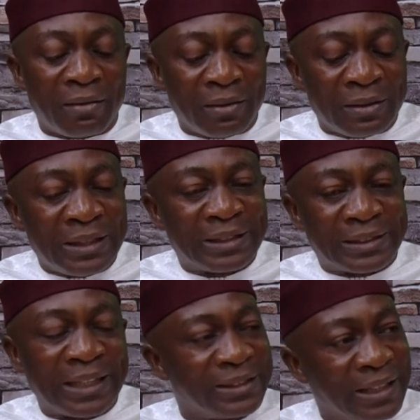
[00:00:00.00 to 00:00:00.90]
this
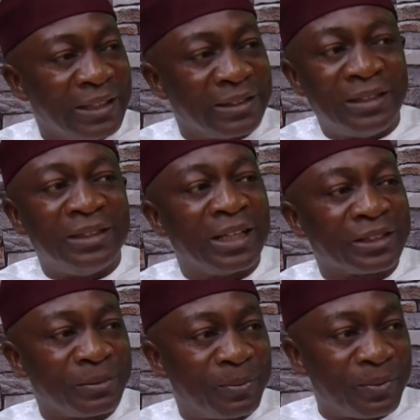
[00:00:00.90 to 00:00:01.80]
10th Senate
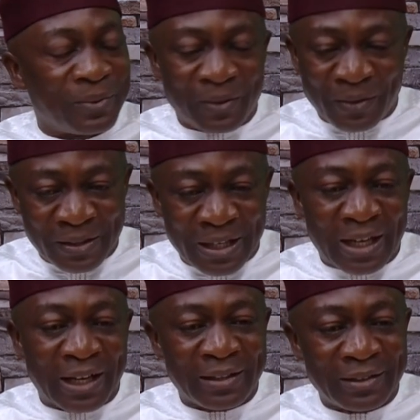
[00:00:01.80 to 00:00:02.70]
leadership
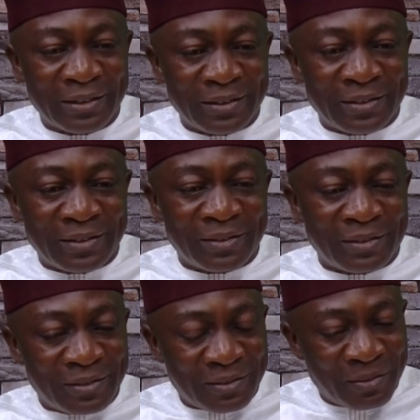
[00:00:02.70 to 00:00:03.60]
under
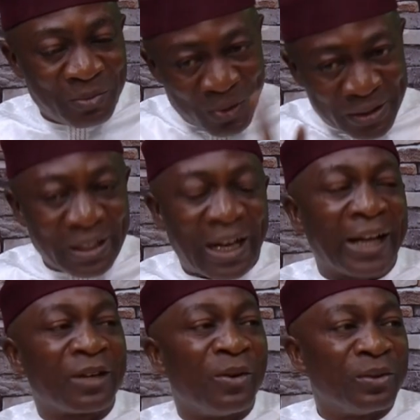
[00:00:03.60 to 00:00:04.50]
what I
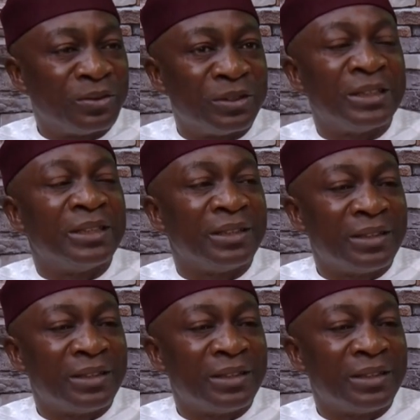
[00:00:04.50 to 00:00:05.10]
call the